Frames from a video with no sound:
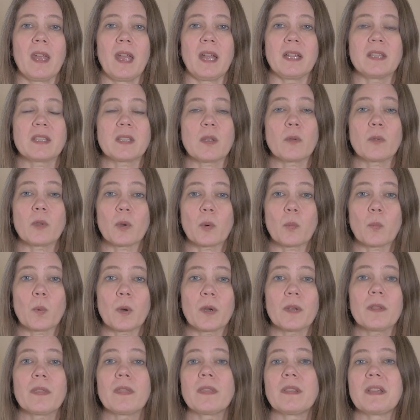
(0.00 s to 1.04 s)
And so they're
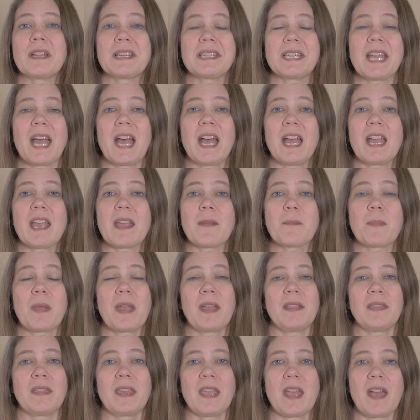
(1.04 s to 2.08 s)
worth the time
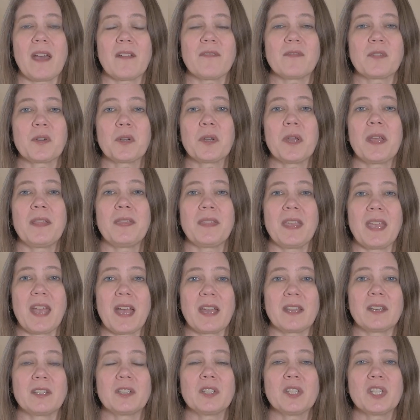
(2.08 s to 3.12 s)
and the effort and the
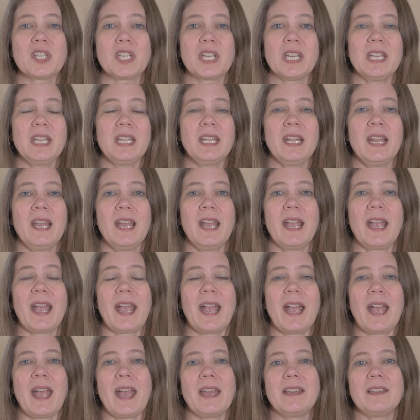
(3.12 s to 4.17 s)
energy.
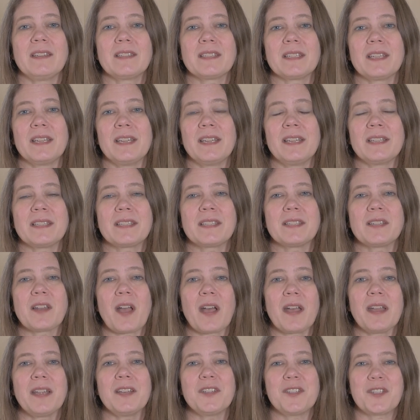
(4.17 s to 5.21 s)
And it's
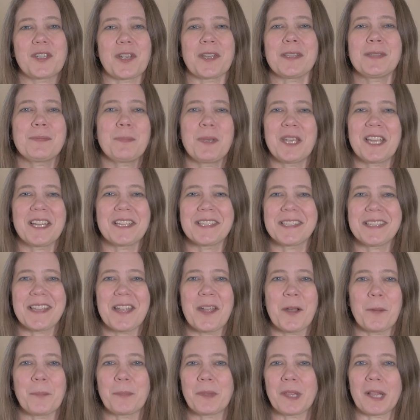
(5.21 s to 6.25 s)
not just because they
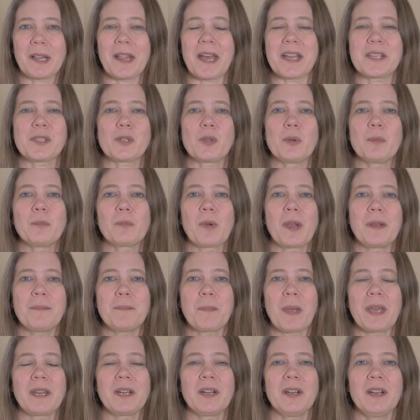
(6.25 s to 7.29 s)
help the classroom run
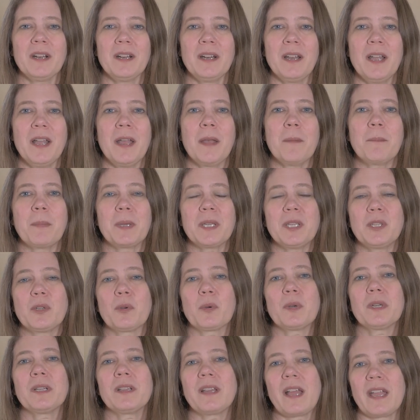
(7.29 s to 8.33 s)
better, but
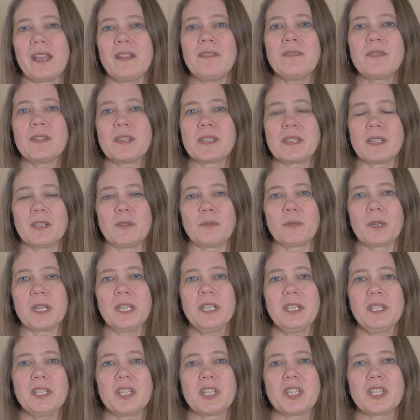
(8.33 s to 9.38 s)
your life is
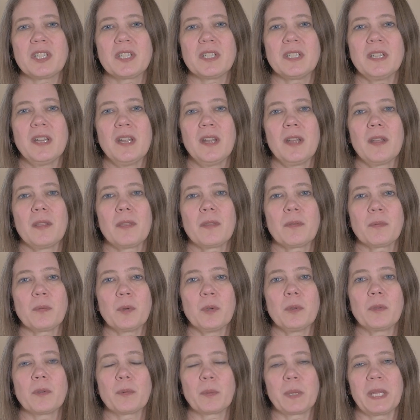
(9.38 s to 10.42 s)
enriched
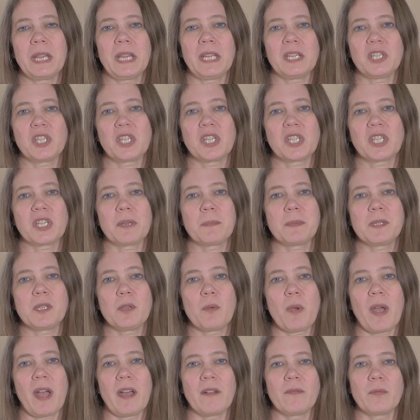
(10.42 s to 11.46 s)
through the relationships
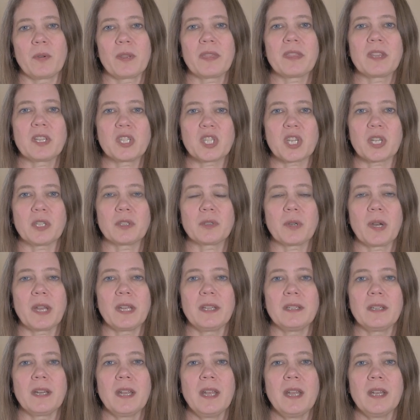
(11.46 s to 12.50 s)
you have with the
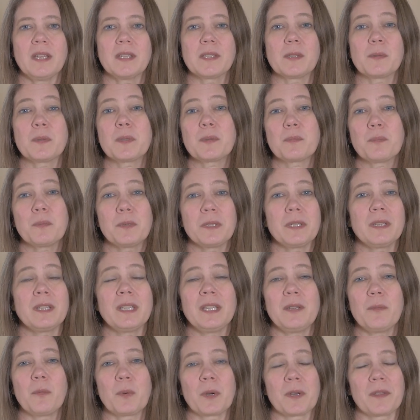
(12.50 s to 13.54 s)
children. So it's
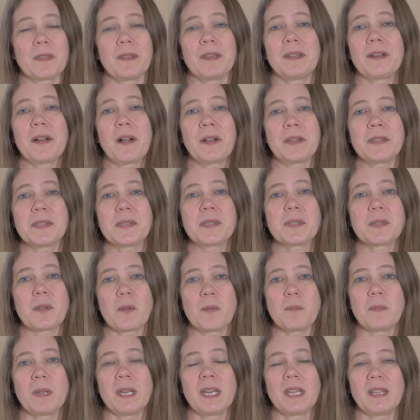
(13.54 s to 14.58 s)
really worth it on
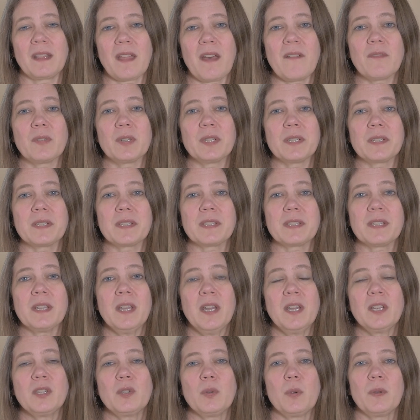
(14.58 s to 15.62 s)
so many levels
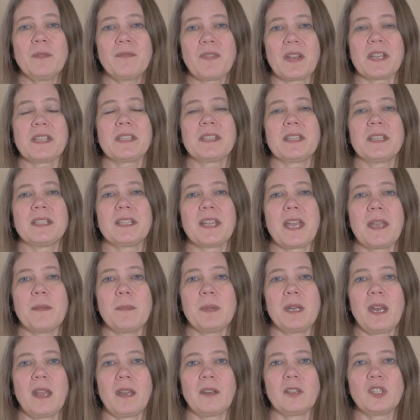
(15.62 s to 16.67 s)
to invest the time
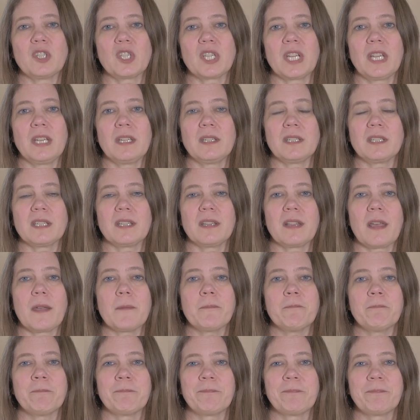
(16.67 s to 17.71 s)
and energy into
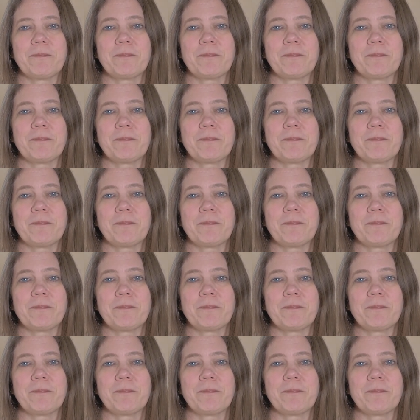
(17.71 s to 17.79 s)
them.